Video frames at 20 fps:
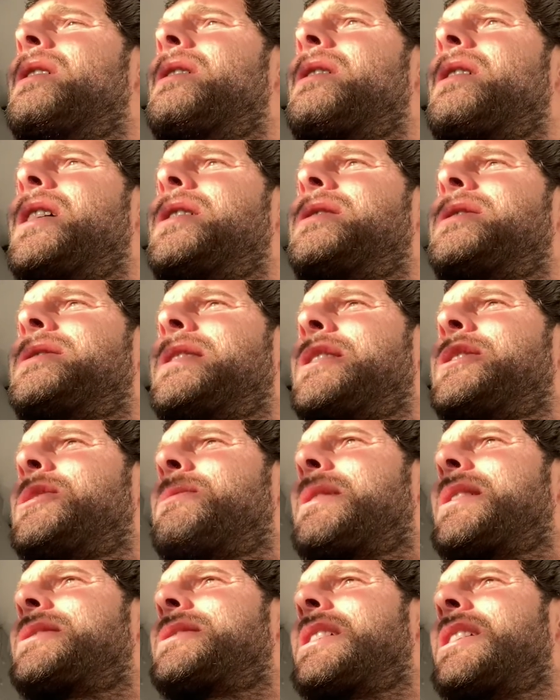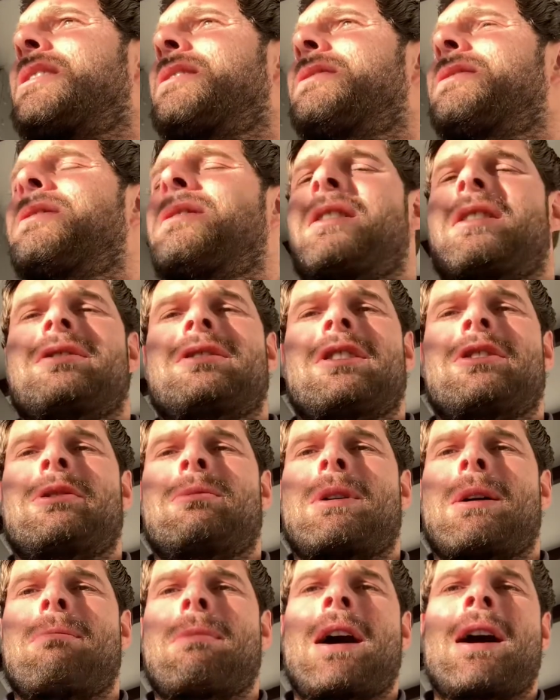I just said to myself, I said to
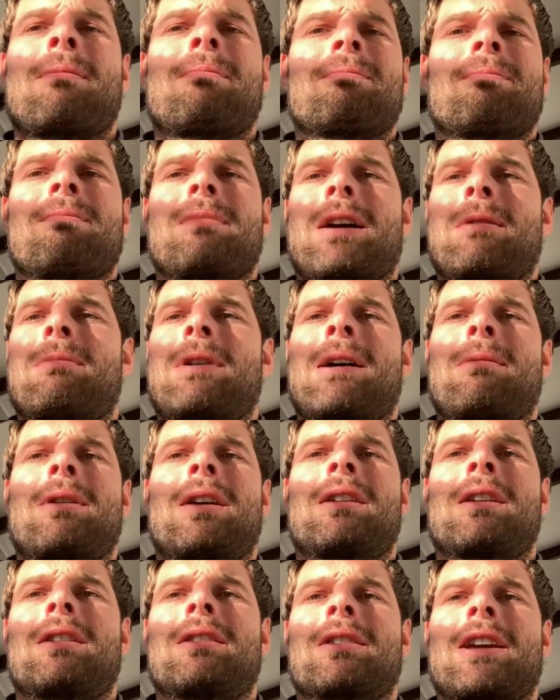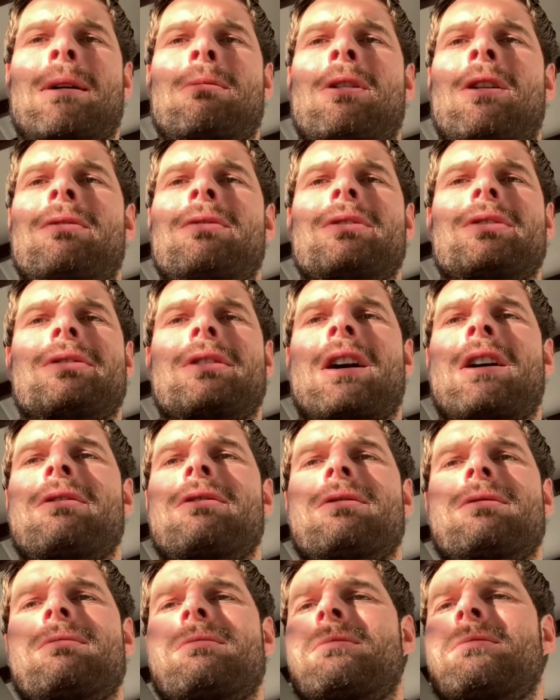my mum, hey mum, I need to come off this
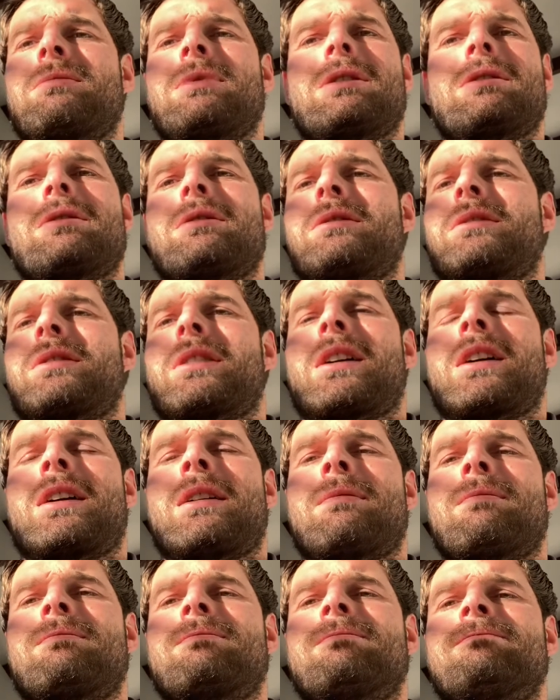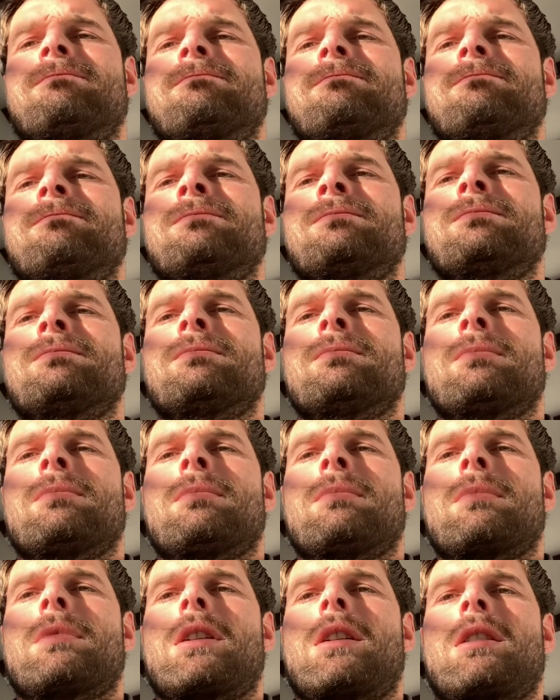stuff, because I
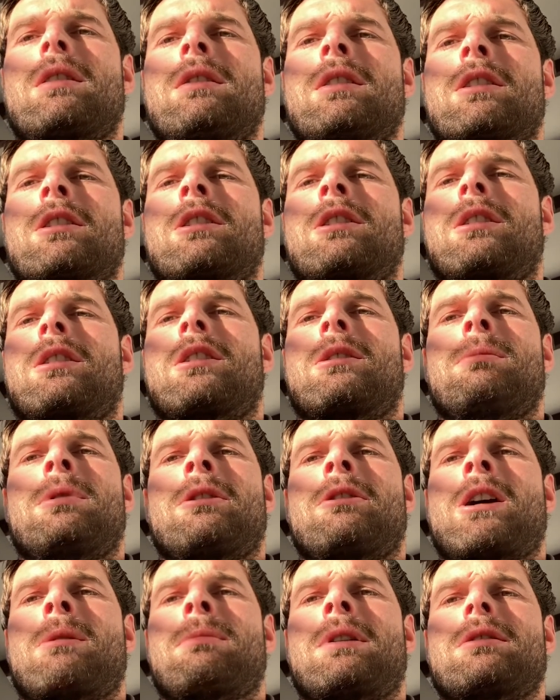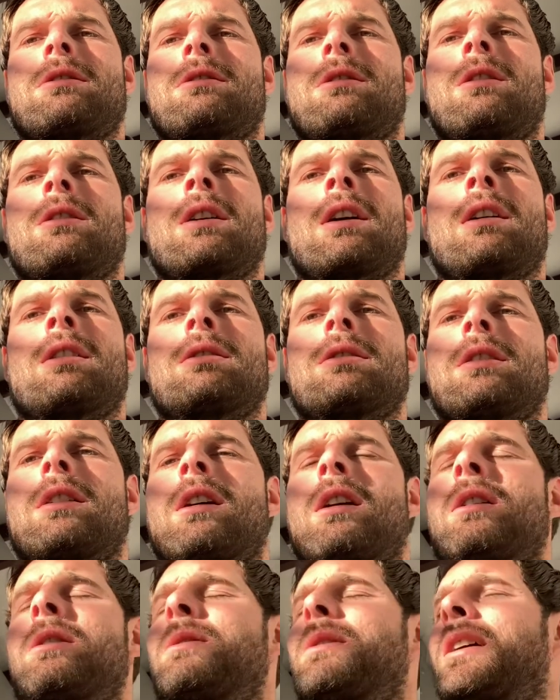don't think I'm going to be around much longer, you
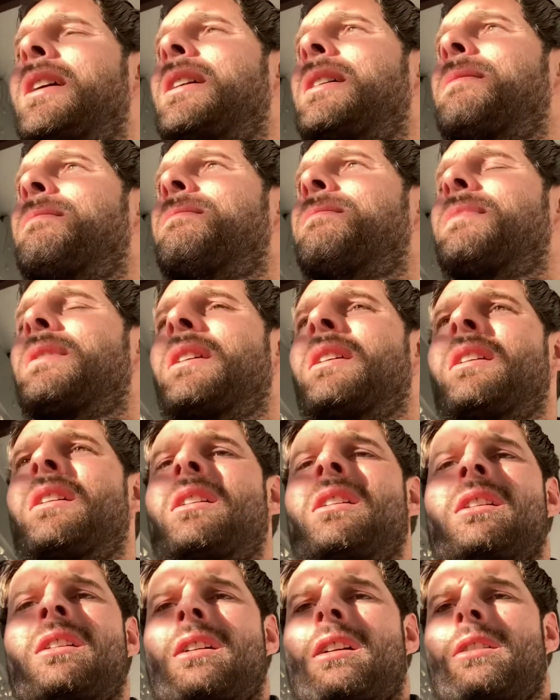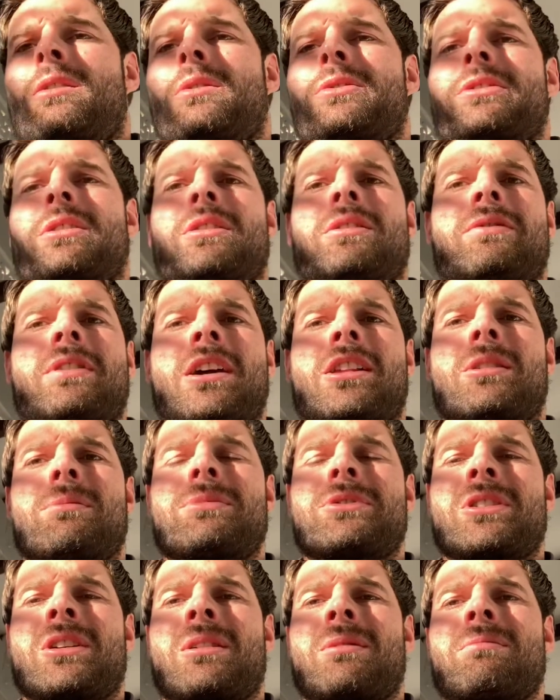know. I'd also developed
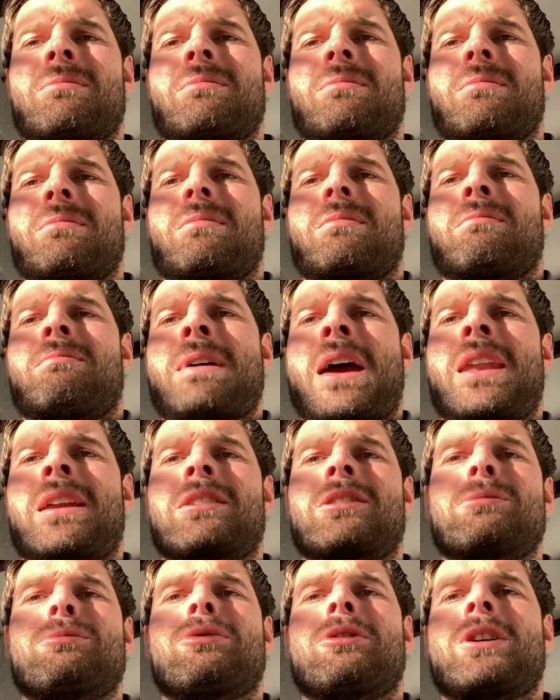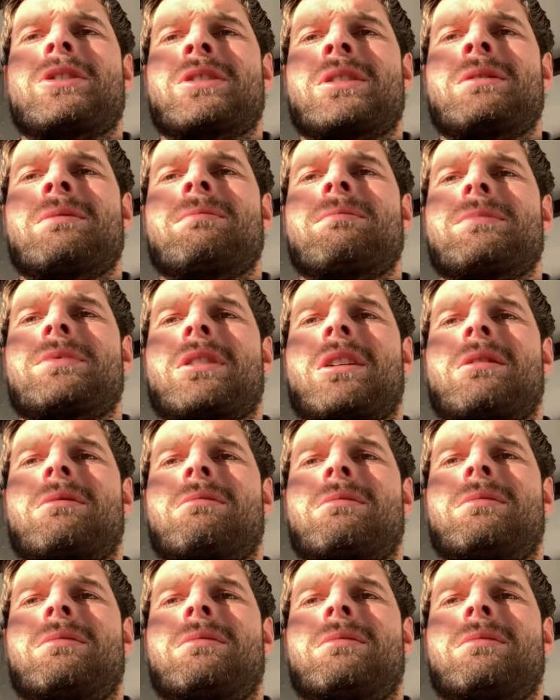some manic depression, so